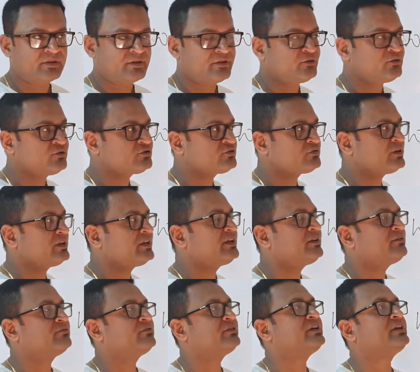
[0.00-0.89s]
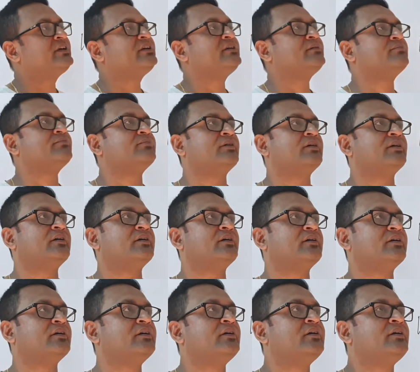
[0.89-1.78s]
Usually we
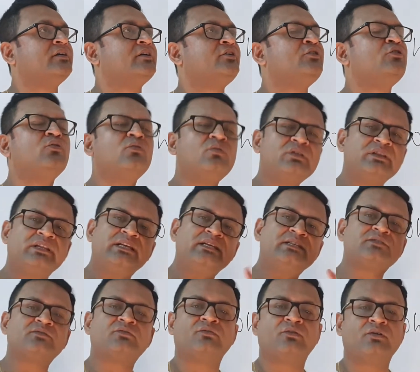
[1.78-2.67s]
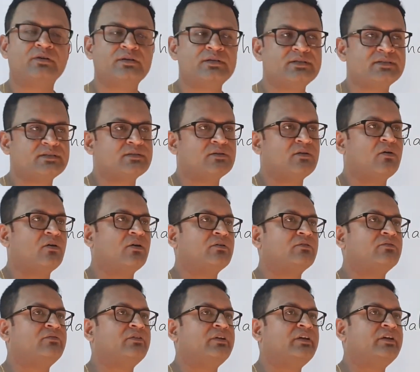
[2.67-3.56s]
know these words,
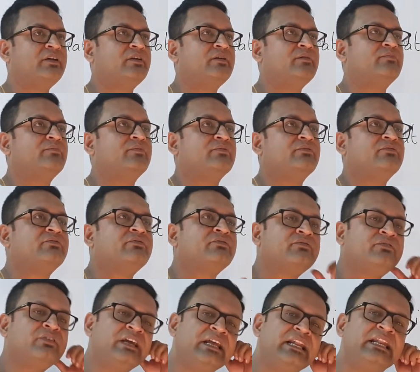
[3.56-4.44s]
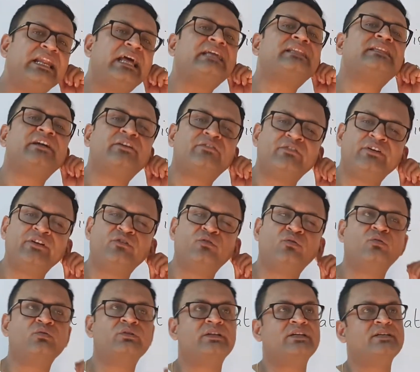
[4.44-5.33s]
or we feel like that we
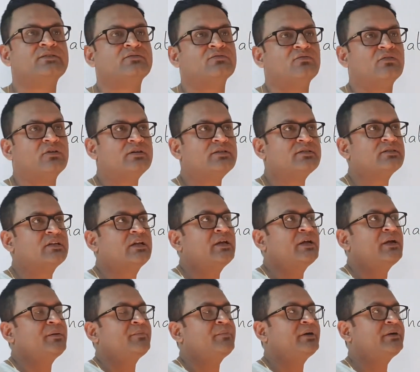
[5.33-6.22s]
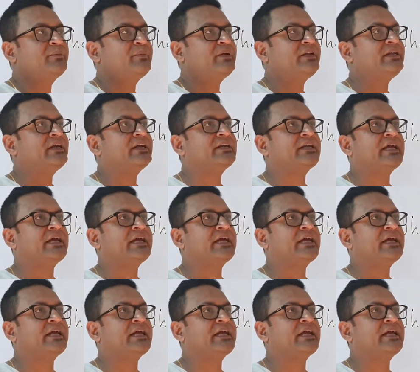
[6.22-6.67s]
know these words, but many a